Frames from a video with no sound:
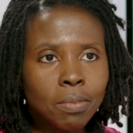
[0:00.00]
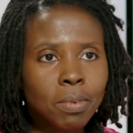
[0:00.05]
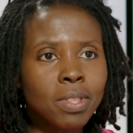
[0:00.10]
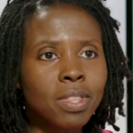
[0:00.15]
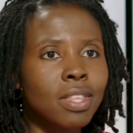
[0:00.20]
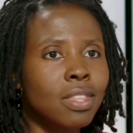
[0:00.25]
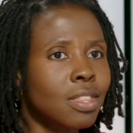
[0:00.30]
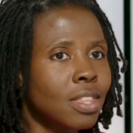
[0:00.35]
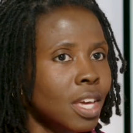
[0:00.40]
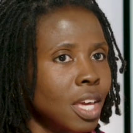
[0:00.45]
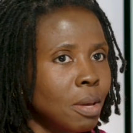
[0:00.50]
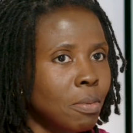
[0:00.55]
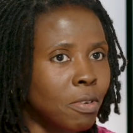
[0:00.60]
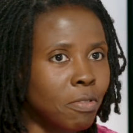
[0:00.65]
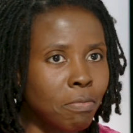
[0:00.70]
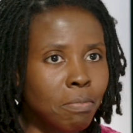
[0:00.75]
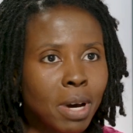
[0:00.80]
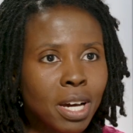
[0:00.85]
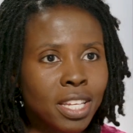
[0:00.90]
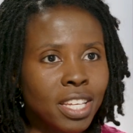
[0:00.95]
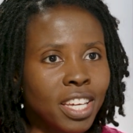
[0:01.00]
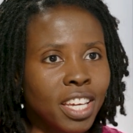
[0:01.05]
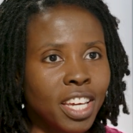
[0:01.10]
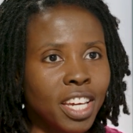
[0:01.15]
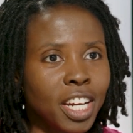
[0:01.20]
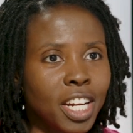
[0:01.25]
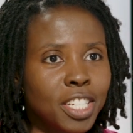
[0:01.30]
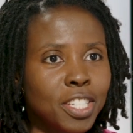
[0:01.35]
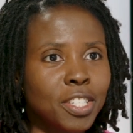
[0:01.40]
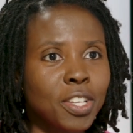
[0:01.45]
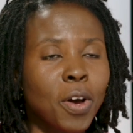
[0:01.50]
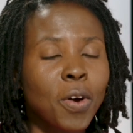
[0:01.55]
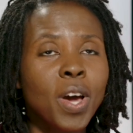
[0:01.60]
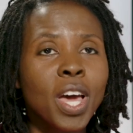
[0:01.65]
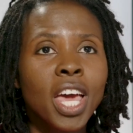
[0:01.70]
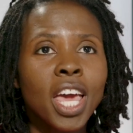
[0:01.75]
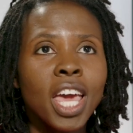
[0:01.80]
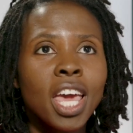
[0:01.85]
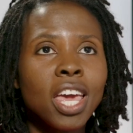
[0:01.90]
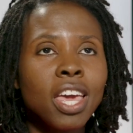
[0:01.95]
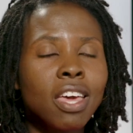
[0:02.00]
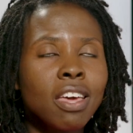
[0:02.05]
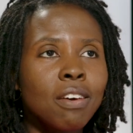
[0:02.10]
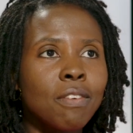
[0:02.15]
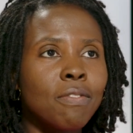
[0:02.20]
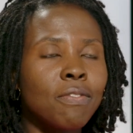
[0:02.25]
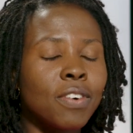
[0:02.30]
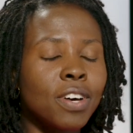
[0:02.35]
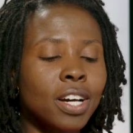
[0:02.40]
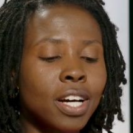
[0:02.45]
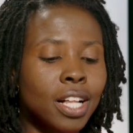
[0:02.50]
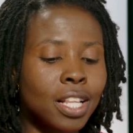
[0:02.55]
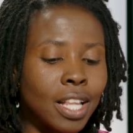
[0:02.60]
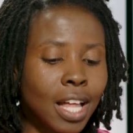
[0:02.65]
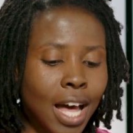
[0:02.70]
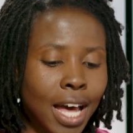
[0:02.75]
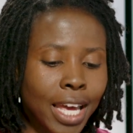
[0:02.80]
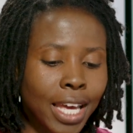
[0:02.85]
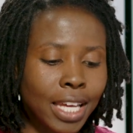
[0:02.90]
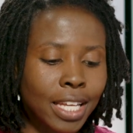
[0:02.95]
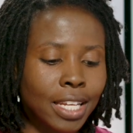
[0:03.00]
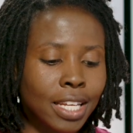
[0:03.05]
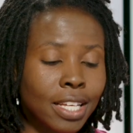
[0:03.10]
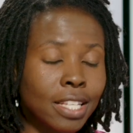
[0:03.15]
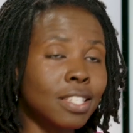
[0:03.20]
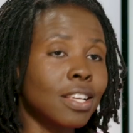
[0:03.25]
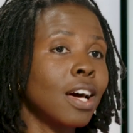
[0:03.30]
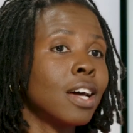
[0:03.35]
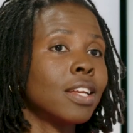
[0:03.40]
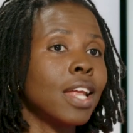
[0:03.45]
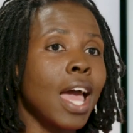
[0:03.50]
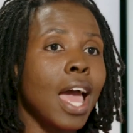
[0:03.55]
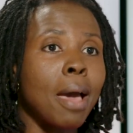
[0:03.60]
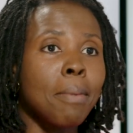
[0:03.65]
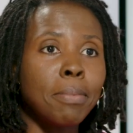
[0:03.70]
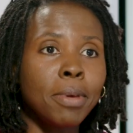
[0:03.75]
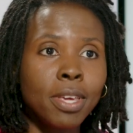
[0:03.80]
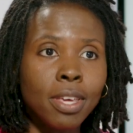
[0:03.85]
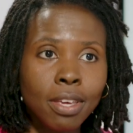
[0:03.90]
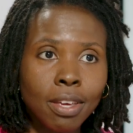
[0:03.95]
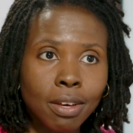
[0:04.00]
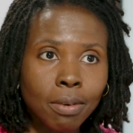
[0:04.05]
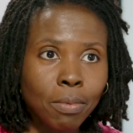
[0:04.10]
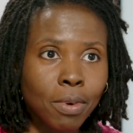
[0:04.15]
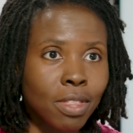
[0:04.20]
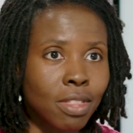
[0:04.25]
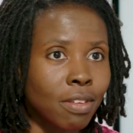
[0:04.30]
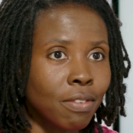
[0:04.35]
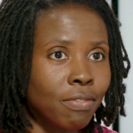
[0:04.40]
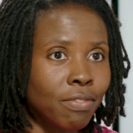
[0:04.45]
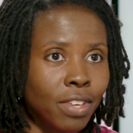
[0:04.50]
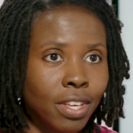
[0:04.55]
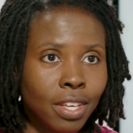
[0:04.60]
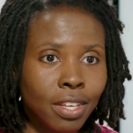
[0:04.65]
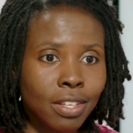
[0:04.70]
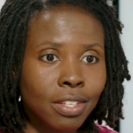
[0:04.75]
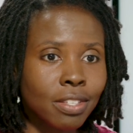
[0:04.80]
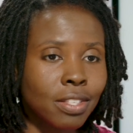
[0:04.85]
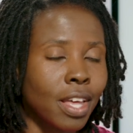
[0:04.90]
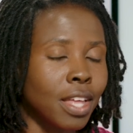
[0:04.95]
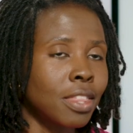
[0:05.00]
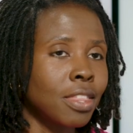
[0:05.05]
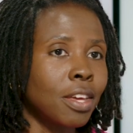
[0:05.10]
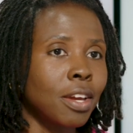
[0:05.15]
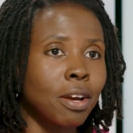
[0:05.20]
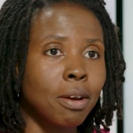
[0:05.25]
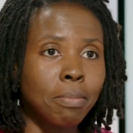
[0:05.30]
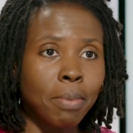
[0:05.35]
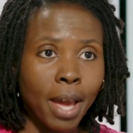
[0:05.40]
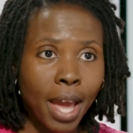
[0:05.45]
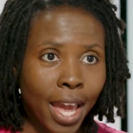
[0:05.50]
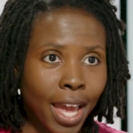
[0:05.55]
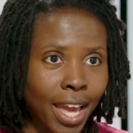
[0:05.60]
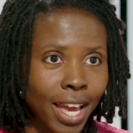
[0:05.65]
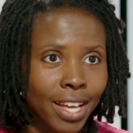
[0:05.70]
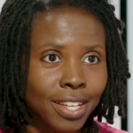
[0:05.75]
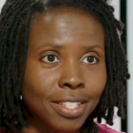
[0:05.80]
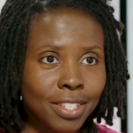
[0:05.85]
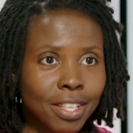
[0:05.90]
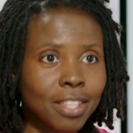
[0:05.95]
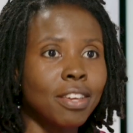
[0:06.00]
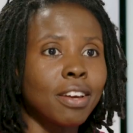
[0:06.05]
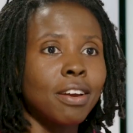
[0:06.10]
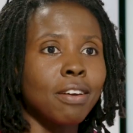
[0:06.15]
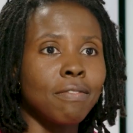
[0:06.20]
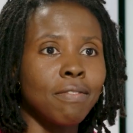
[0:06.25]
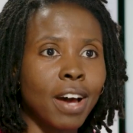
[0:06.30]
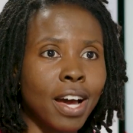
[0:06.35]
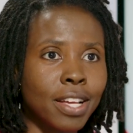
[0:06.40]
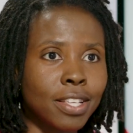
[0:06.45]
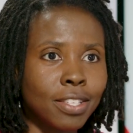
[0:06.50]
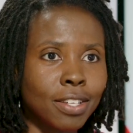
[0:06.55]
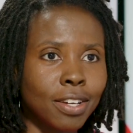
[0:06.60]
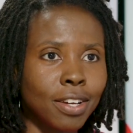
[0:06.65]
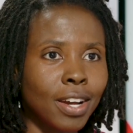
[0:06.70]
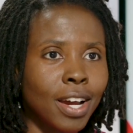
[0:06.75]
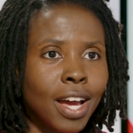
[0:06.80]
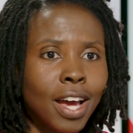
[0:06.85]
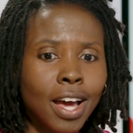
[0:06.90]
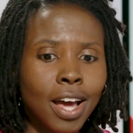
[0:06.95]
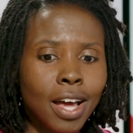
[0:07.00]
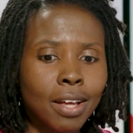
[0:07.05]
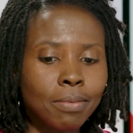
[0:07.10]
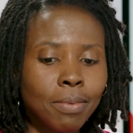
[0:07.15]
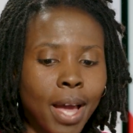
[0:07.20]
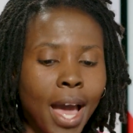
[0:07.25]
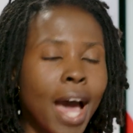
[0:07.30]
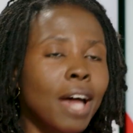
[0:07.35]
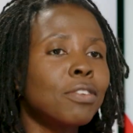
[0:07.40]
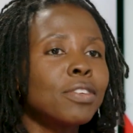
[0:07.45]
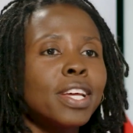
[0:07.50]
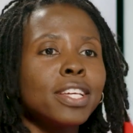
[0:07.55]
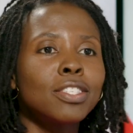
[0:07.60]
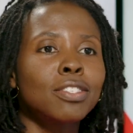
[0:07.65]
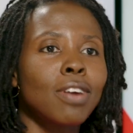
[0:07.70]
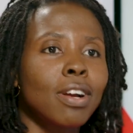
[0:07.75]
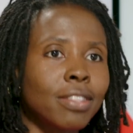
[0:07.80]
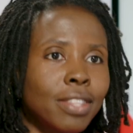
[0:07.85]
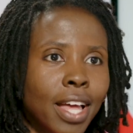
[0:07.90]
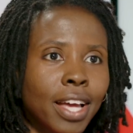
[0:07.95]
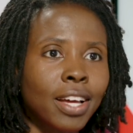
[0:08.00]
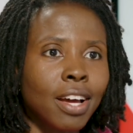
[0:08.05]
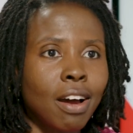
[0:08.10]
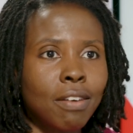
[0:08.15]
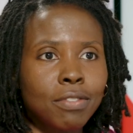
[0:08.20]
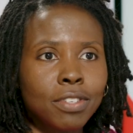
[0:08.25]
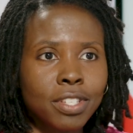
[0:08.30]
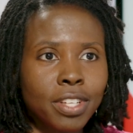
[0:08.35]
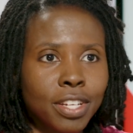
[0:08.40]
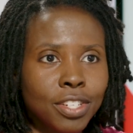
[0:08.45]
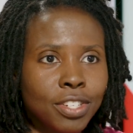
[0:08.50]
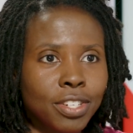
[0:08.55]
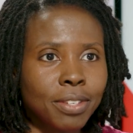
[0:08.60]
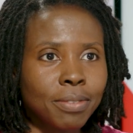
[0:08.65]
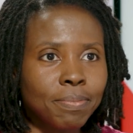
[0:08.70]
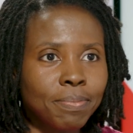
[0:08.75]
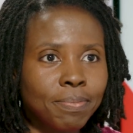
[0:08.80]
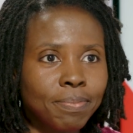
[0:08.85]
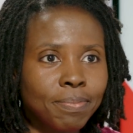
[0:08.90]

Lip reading: with the theme of money here. So if a client is unhappy with the fees that they're paying to their advisor, how do they start that conversation?